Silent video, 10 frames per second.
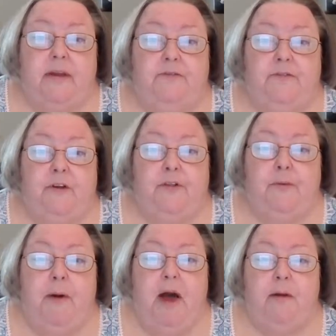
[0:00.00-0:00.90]
He filled
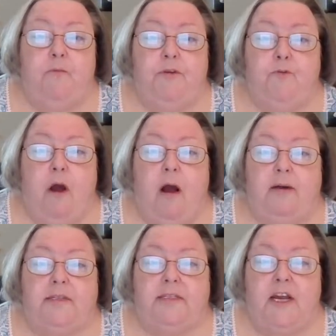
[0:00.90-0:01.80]
the bottom with
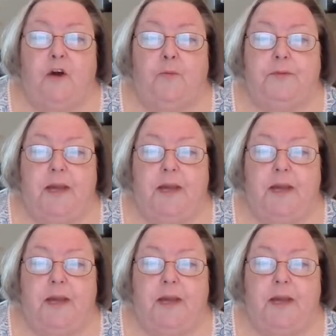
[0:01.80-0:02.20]
rocks to help